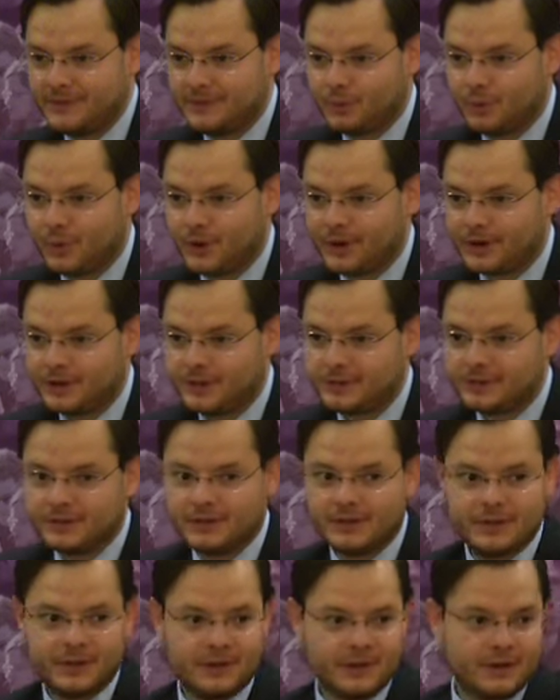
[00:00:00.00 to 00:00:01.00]
workers
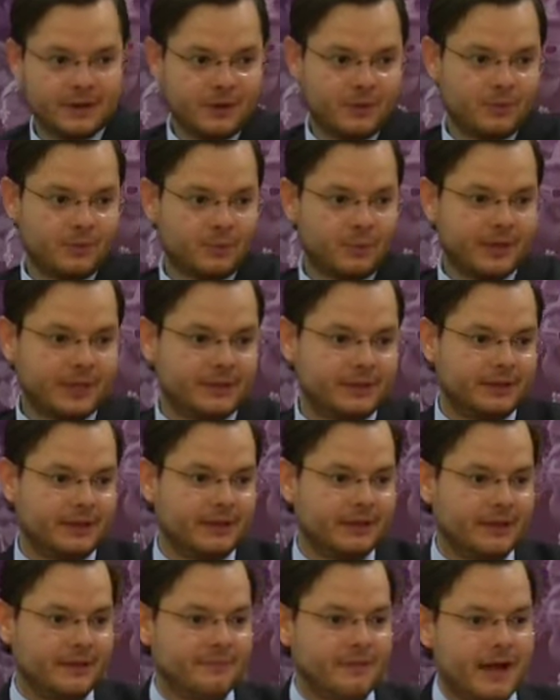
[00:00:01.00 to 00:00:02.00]

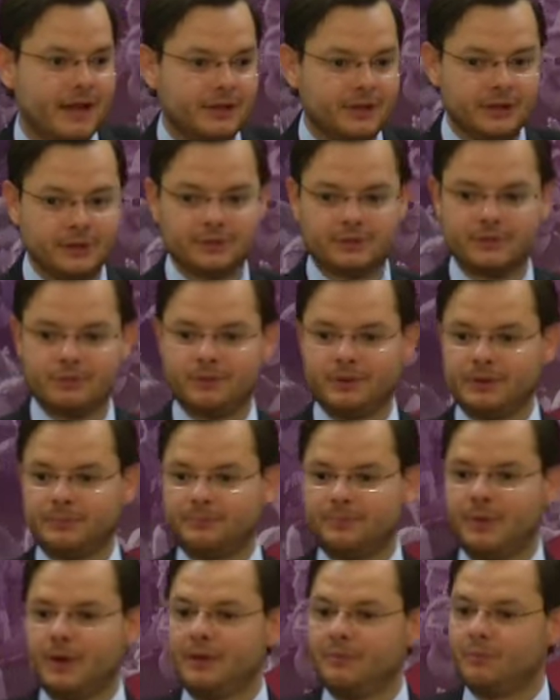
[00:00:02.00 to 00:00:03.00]
with devalued, with
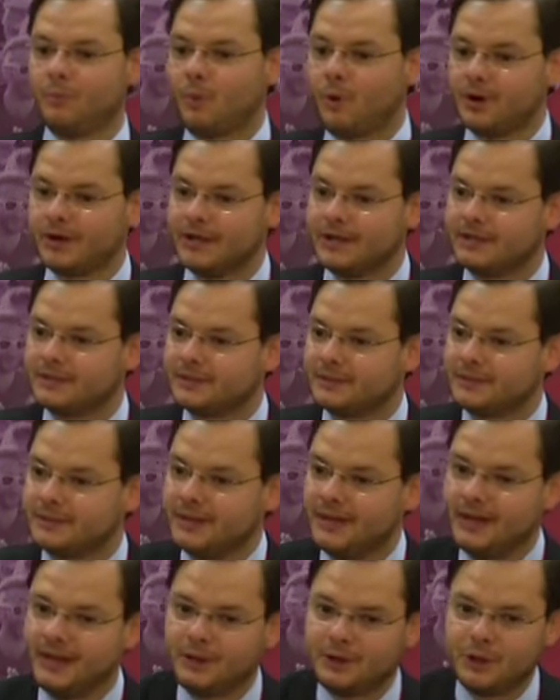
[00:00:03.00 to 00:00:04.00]
worthless
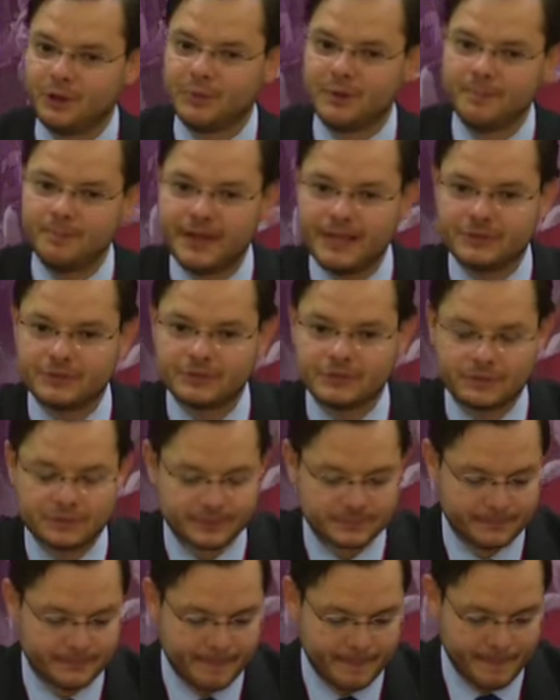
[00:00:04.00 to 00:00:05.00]
Cuban pesos.
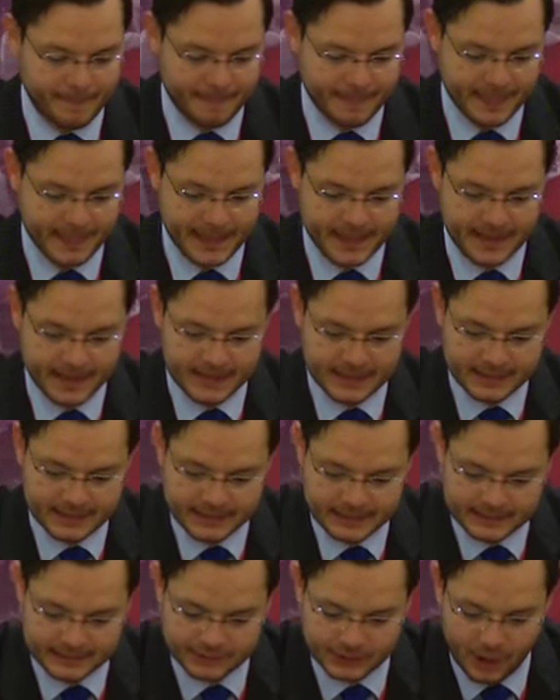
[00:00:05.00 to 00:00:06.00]

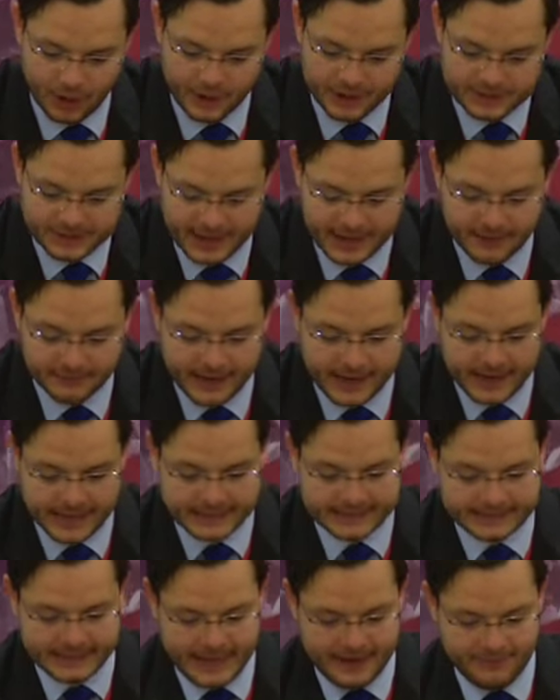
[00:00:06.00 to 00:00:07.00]
So it's kind of like
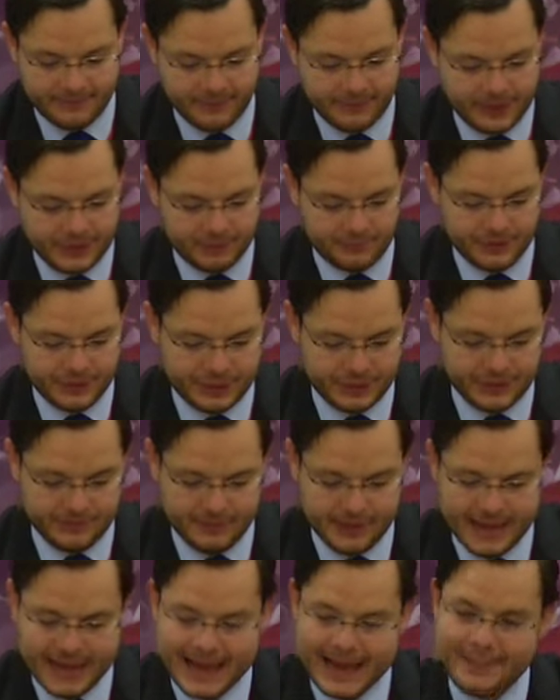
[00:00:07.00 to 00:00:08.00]
a slavery
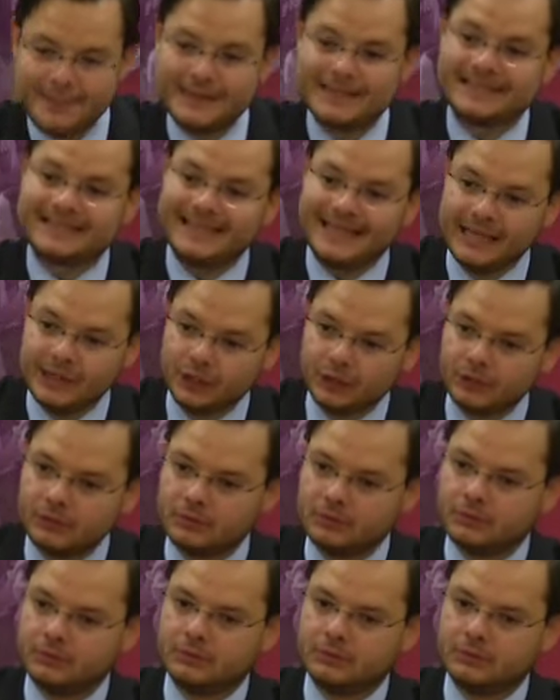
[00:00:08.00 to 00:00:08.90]
regime. But still,